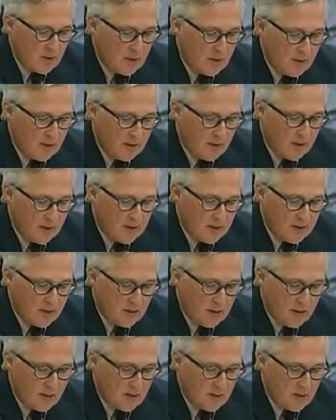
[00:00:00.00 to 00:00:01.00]
clear threats to
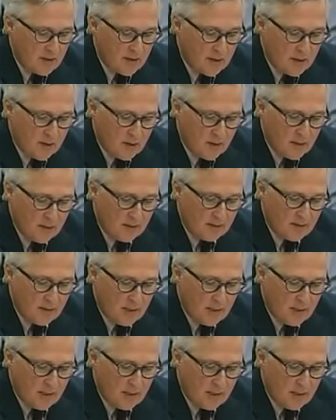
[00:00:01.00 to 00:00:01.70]
national security.